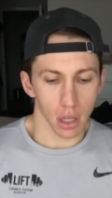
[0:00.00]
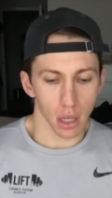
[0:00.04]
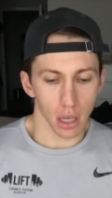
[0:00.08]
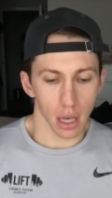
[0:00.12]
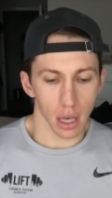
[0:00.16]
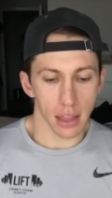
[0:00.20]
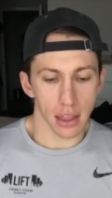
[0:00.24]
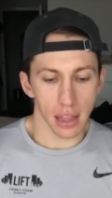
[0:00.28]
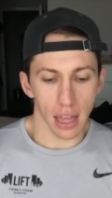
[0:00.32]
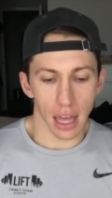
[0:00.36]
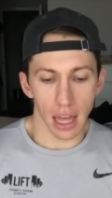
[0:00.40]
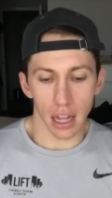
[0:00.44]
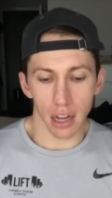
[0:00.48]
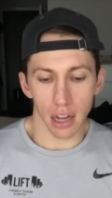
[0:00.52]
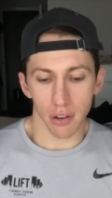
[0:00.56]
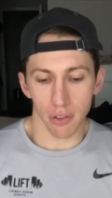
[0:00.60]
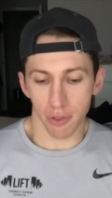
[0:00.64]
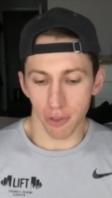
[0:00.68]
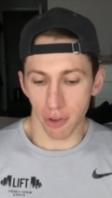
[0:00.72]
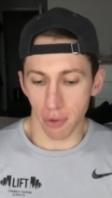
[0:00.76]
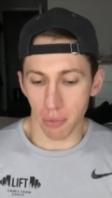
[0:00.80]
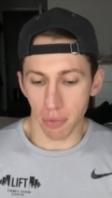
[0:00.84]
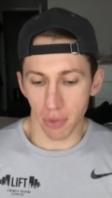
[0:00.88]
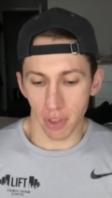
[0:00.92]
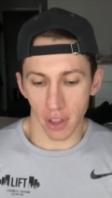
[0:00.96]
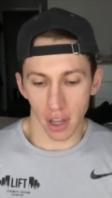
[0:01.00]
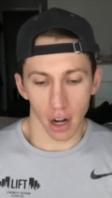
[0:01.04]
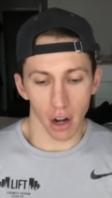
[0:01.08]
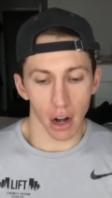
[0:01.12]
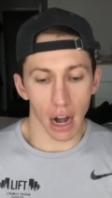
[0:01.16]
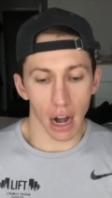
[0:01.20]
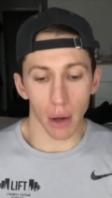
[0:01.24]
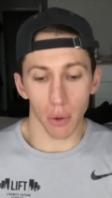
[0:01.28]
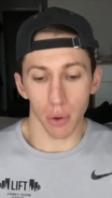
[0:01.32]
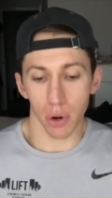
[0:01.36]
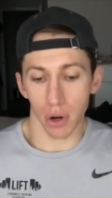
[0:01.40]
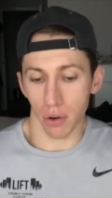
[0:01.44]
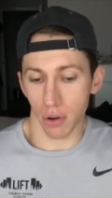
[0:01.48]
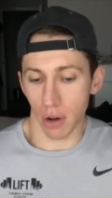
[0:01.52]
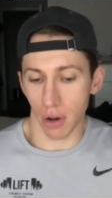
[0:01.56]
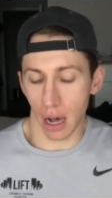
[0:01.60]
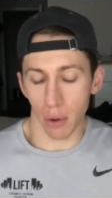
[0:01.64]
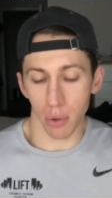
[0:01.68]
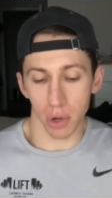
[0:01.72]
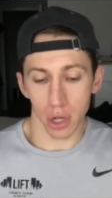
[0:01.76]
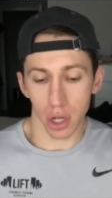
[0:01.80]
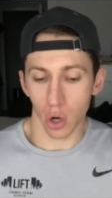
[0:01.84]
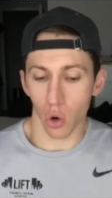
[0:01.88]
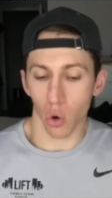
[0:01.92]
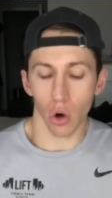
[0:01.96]
then from there, I
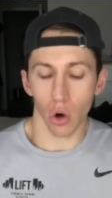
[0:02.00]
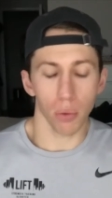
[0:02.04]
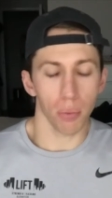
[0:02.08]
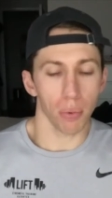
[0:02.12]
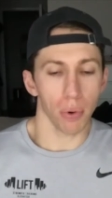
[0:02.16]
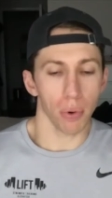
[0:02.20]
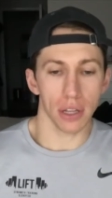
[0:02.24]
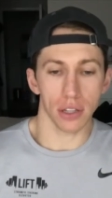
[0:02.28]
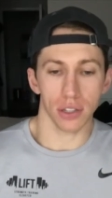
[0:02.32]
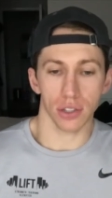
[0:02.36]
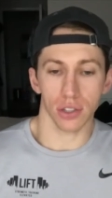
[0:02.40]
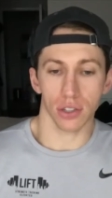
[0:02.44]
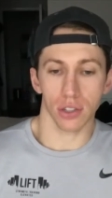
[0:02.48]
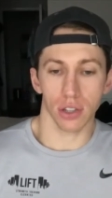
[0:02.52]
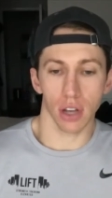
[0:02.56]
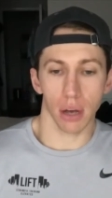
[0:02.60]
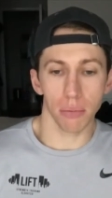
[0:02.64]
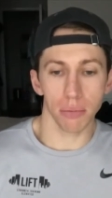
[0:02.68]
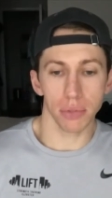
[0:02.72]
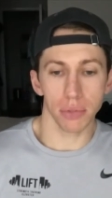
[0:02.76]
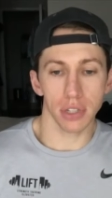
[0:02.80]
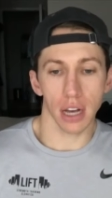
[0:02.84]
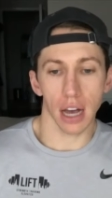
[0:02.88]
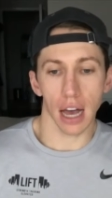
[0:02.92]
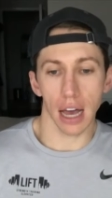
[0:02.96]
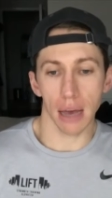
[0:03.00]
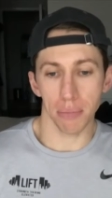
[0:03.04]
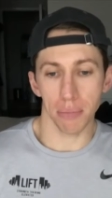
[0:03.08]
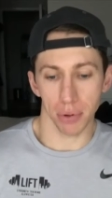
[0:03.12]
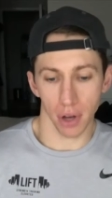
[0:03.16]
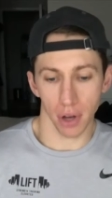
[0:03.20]
would incorporate some type